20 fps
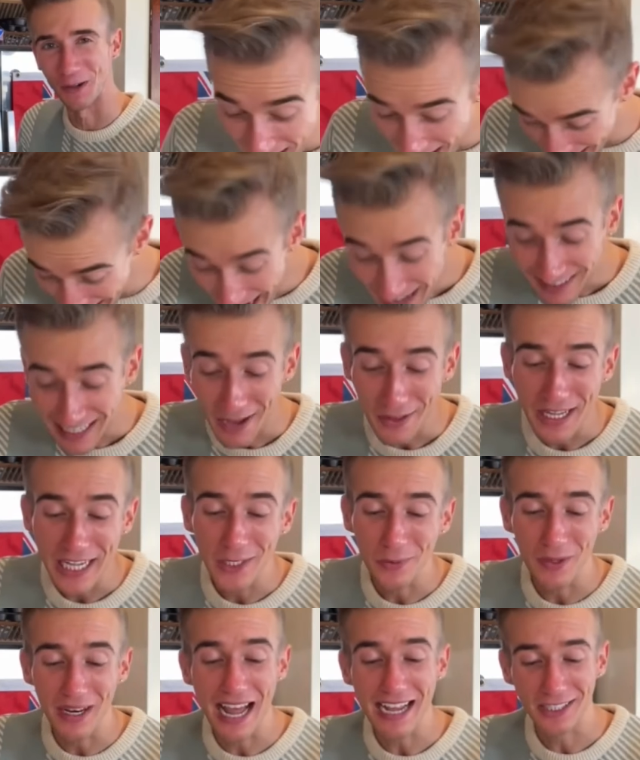And that's how
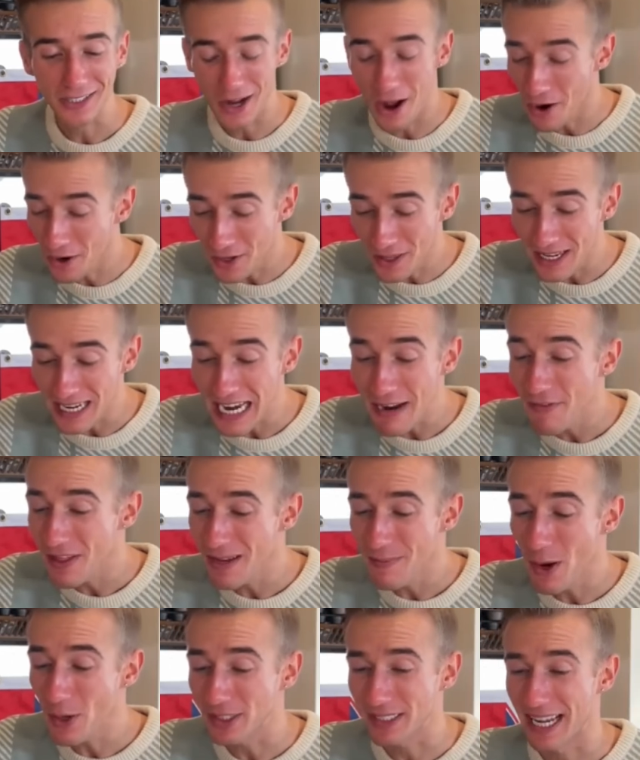these will last longer than even
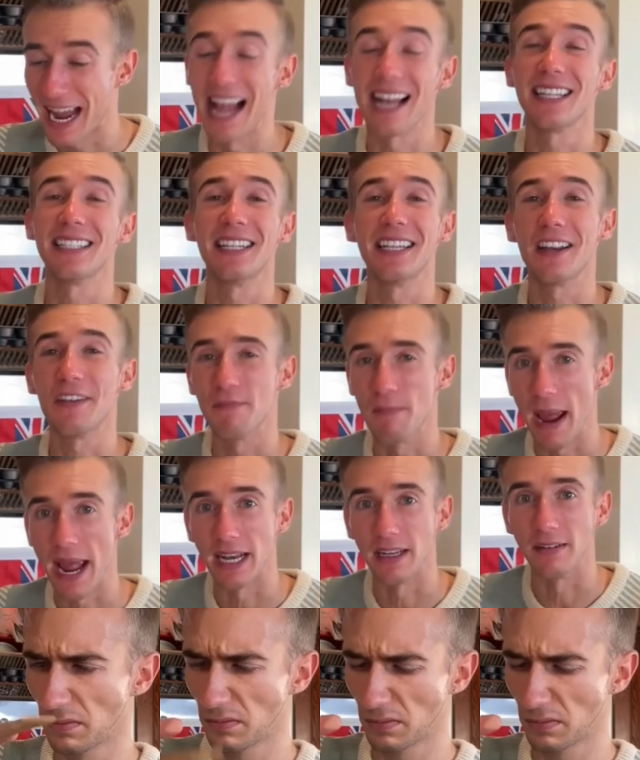the most talented of men.